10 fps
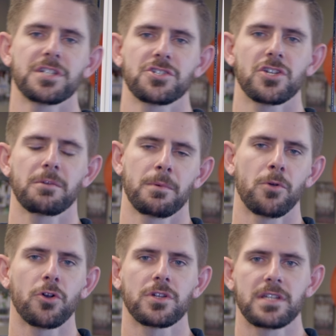tissue can be
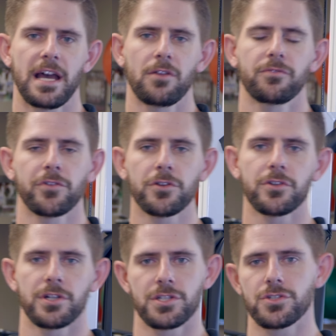broken down
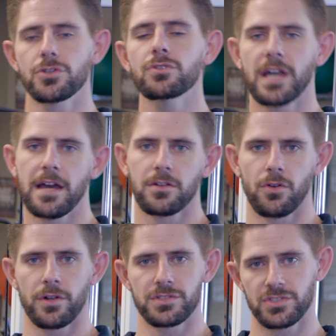further into two categories,